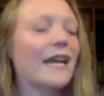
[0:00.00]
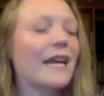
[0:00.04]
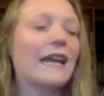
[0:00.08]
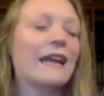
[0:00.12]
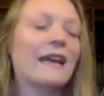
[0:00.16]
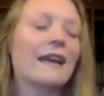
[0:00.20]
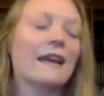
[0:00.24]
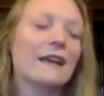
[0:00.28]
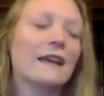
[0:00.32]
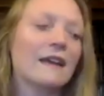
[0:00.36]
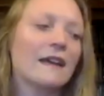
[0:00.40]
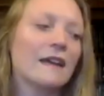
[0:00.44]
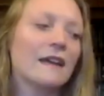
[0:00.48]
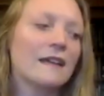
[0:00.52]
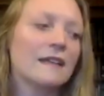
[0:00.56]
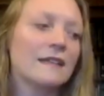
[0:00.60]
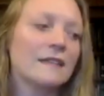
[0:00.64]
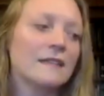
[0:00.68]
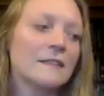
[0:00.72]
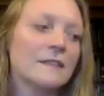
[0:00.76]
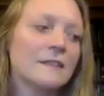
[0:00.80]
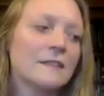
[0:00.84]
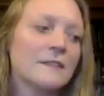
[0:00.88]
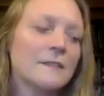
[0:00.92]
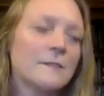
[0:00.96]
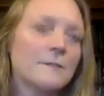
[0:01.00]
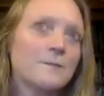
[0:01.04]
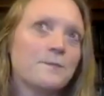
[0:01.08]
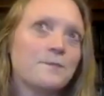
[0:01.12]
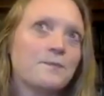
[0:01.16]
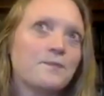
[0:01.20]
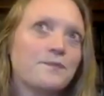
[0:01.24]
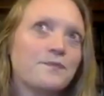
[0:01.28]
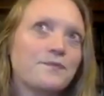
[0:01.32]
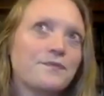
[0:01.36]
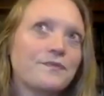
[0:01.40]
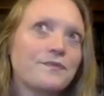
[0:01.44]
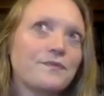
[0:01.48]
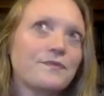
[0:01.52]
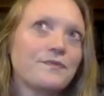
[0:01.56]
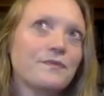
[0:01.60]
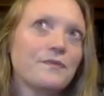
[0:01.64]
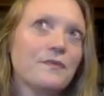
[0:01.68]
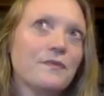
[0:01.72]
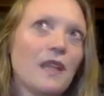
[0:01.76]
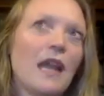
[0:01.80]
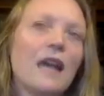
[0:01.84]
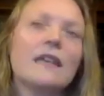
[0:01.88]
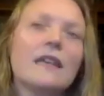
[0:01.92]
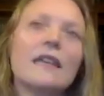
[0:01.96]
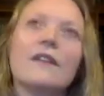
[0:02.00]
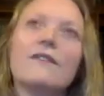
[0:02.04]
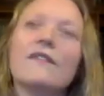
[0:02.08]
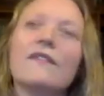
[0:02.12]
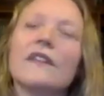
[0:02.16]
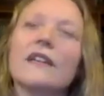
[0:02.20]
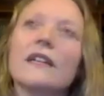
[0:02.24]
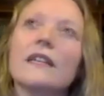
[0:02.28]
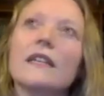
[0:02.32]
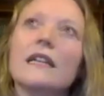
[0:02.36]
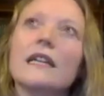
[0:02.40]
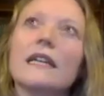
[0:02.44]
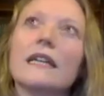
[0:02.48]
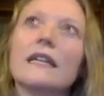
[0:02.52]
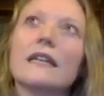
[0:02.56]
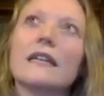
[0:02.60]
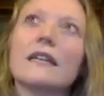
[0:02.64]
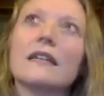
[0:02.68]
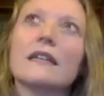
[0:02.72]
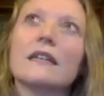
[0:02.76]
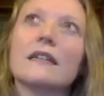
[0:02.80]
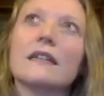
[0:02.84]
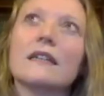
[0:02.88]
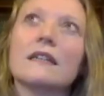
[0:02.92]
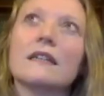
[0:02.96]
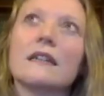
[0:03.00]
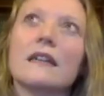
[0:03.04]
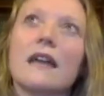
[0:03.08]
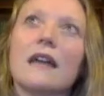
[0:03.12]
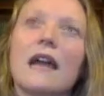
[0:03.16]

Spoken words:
And I feel like